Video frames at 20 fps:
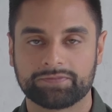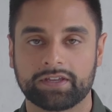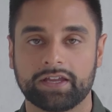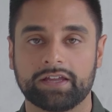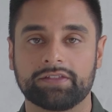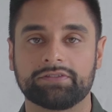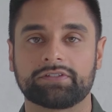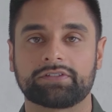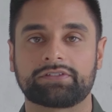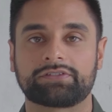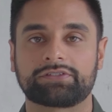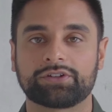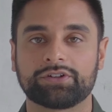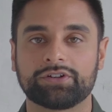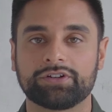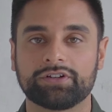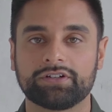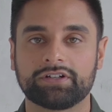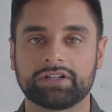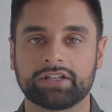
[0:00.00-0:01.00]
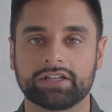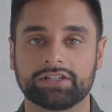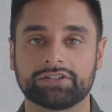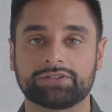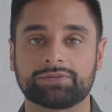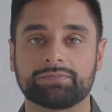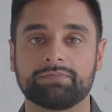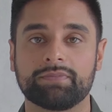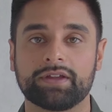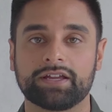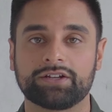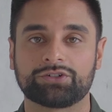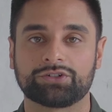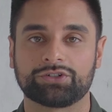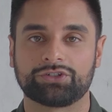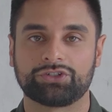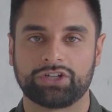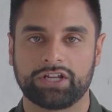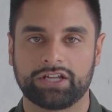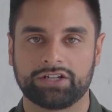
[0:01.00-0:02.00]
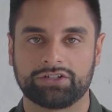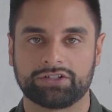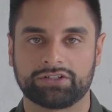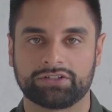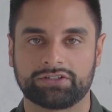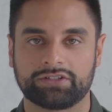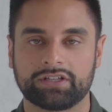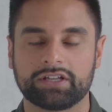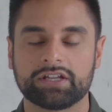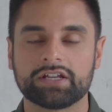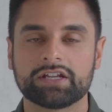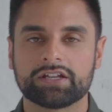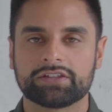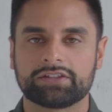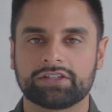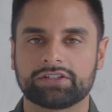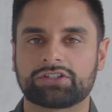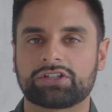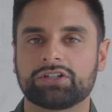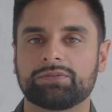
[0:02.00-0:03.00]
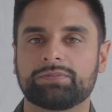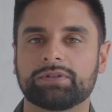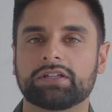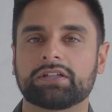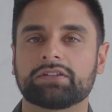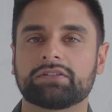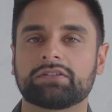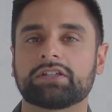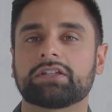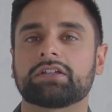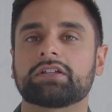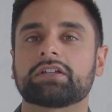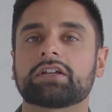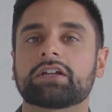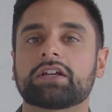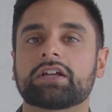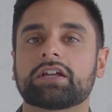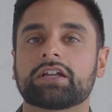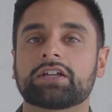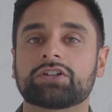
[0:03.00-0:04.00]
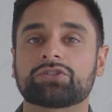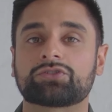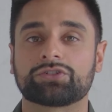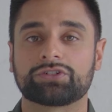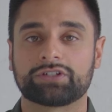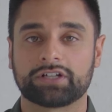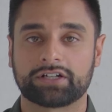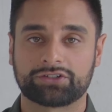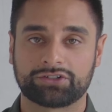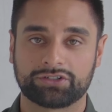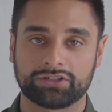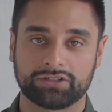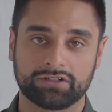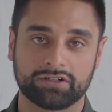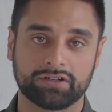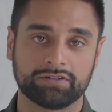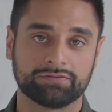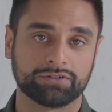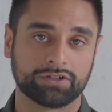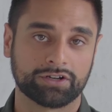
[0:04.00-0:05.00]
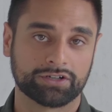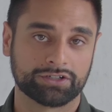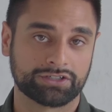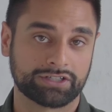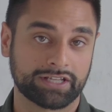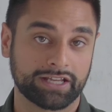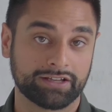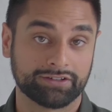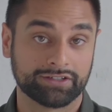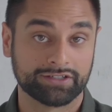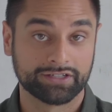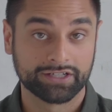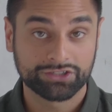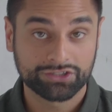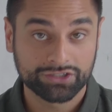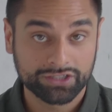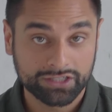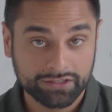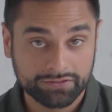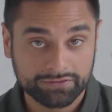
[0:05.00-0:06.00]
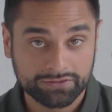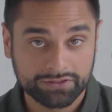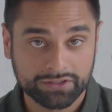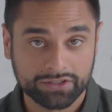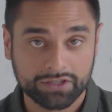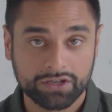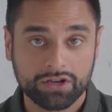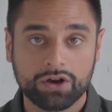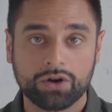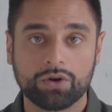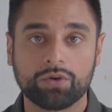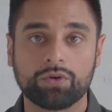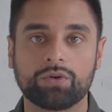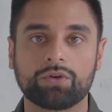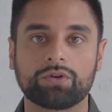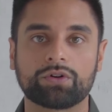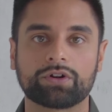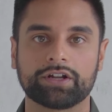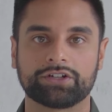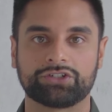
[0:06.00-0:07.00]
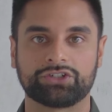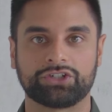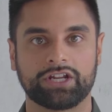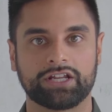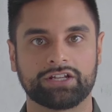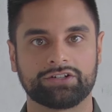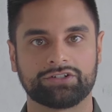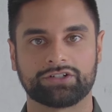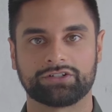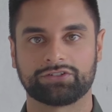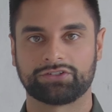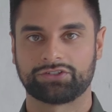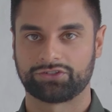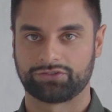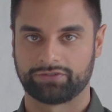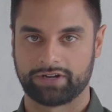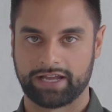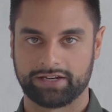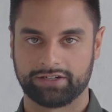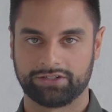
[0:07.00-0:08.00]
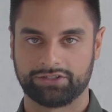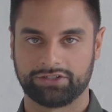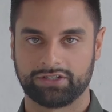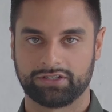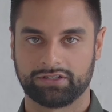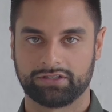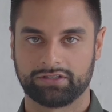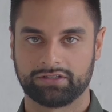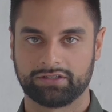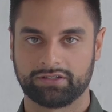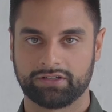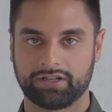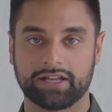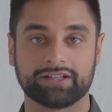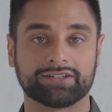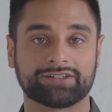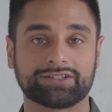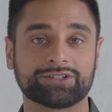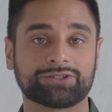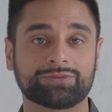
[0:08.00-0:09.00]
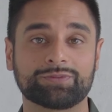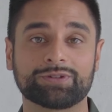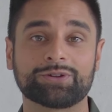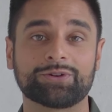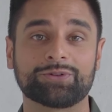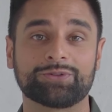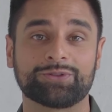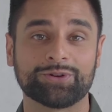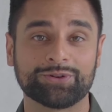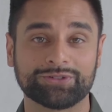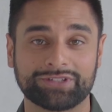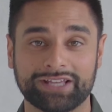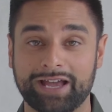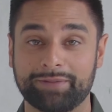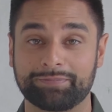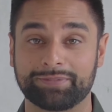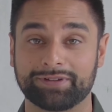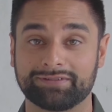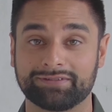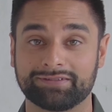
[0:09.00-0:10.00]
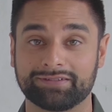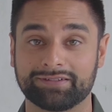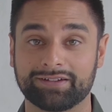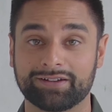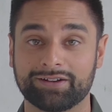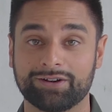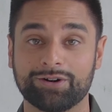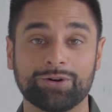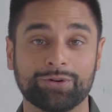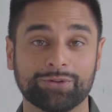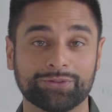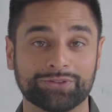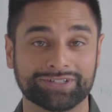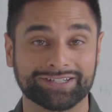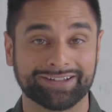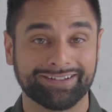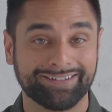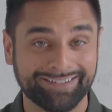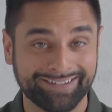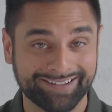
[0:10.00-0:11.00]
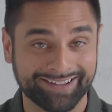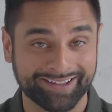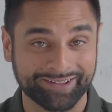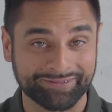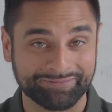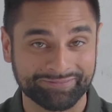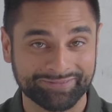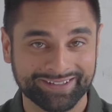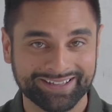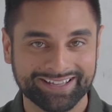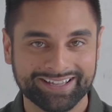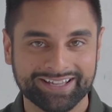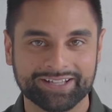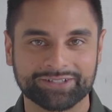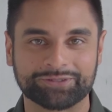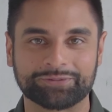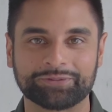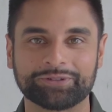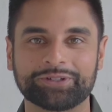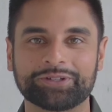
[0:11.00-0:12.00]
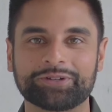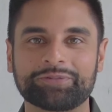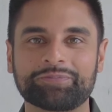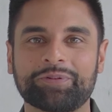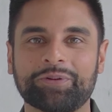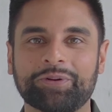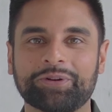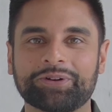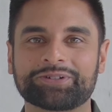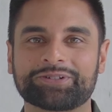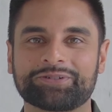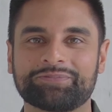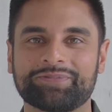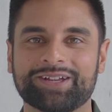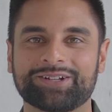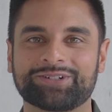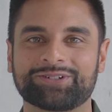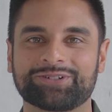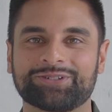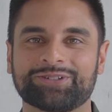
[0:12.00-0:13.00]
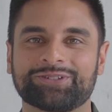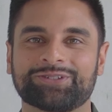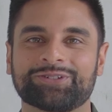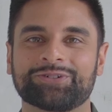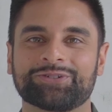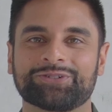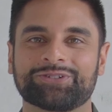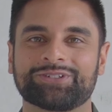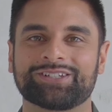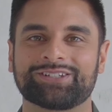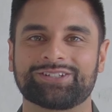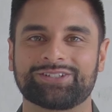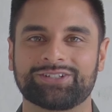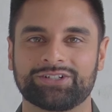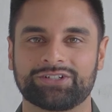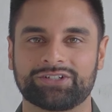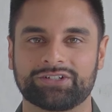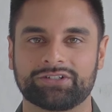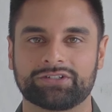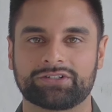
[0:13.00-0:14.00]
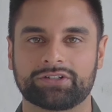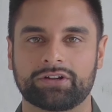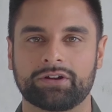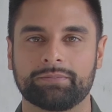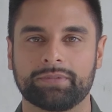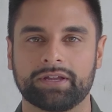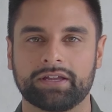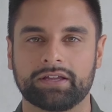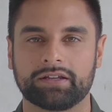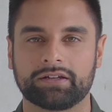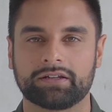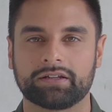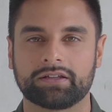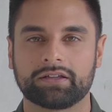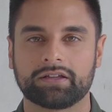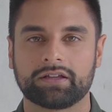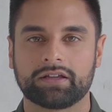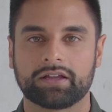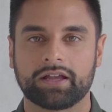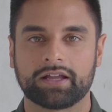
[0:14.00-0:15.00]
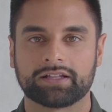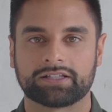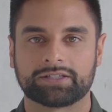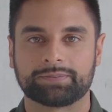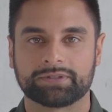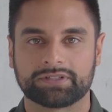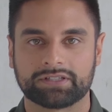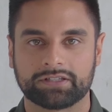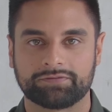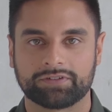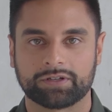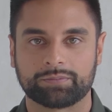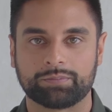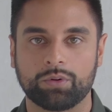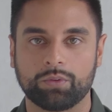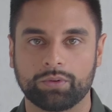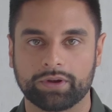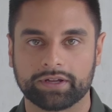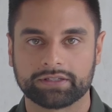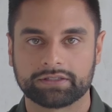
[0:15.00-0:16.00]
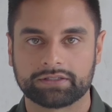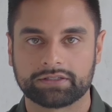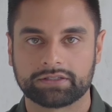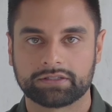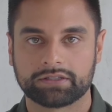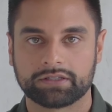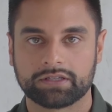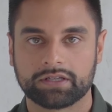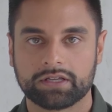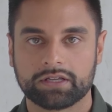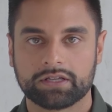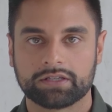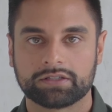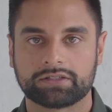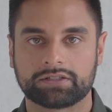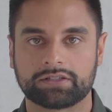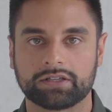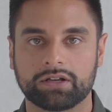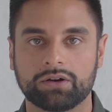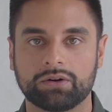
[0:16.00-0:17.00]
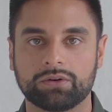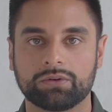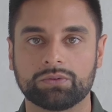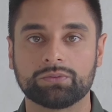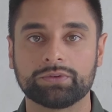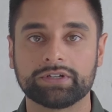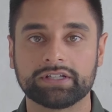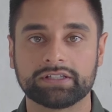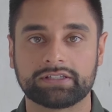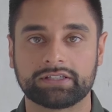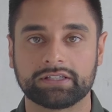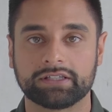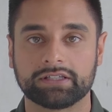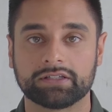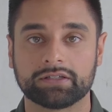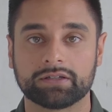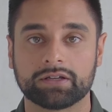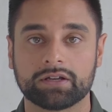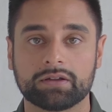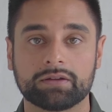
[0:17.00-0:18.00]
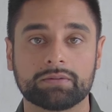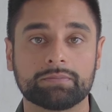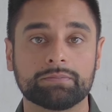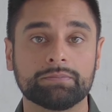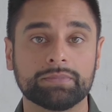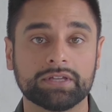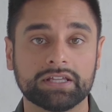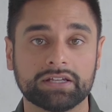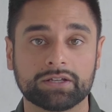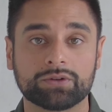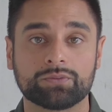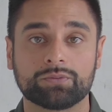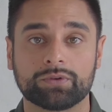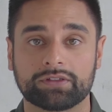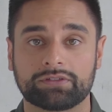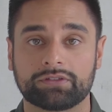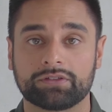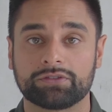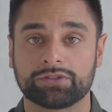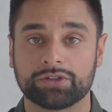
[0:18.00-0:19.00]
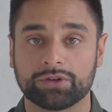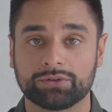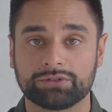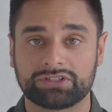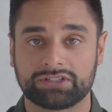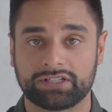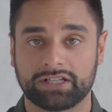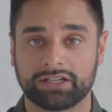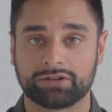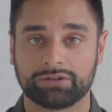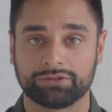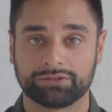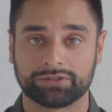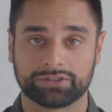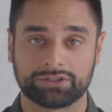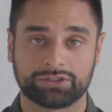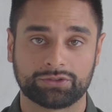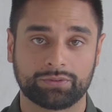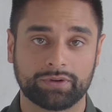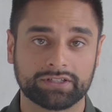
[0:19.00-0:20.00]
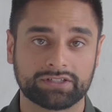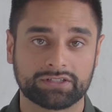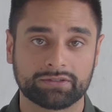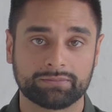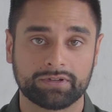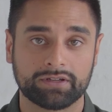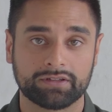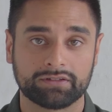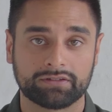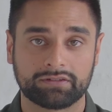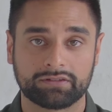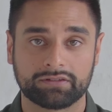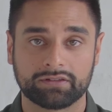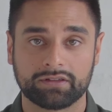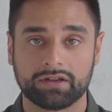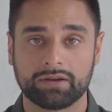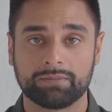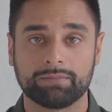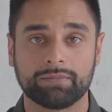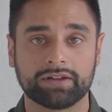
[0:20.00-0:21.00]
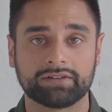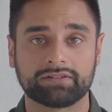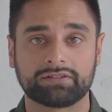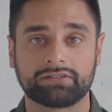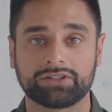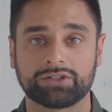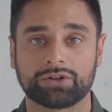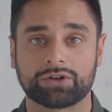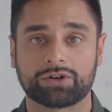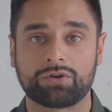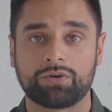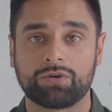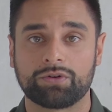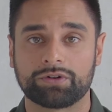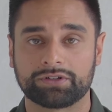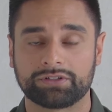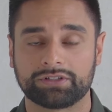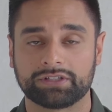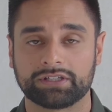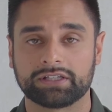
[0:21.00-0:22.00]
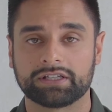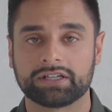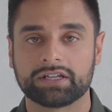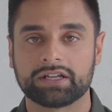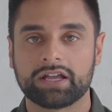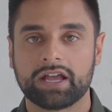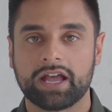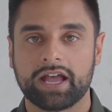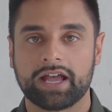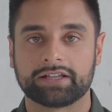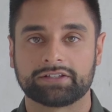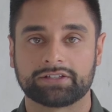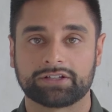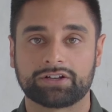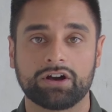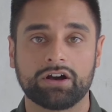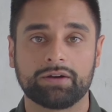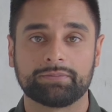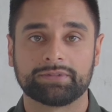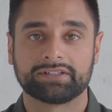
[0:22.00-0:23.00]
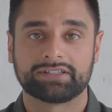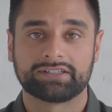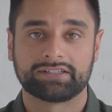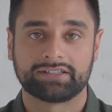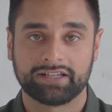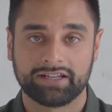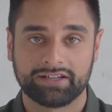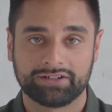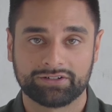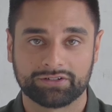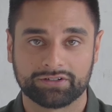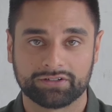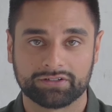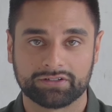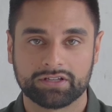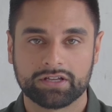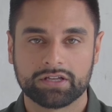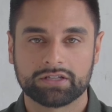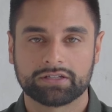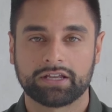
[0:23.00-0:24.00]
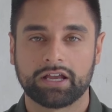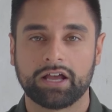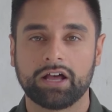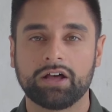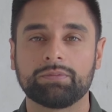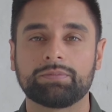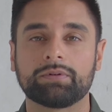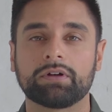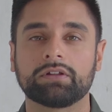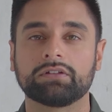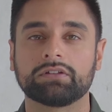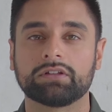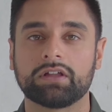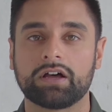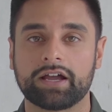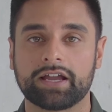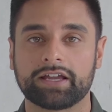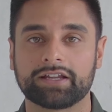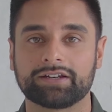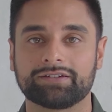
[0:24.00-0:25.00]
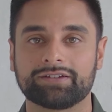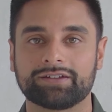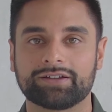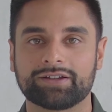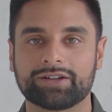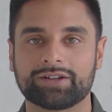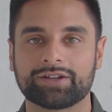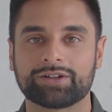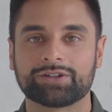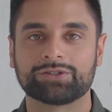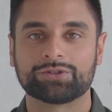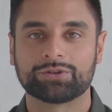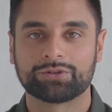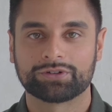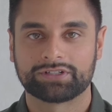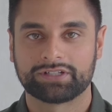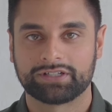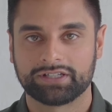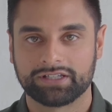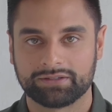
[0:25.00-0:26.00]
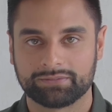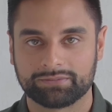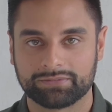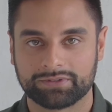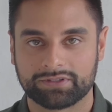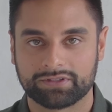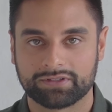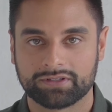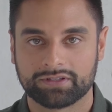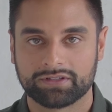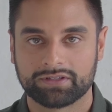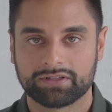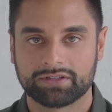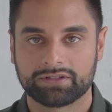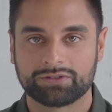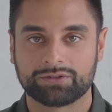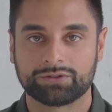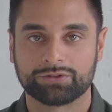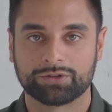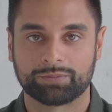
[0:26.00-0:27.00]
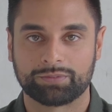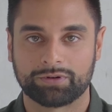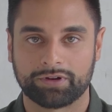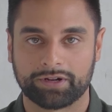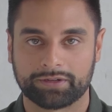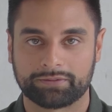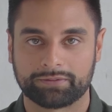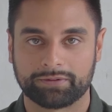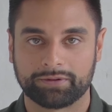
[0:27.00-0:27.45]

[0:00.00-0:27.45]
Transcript: And the third is major changes. This could be the introduction of large-scale initiatives or a change in strategy. And since we know those happen all the time, it's really important to make sure that those decisions are made at specific points. So we see meeting with those stakeholders twice a month, monthly or quarterly, as a common standard to help align your teams to your product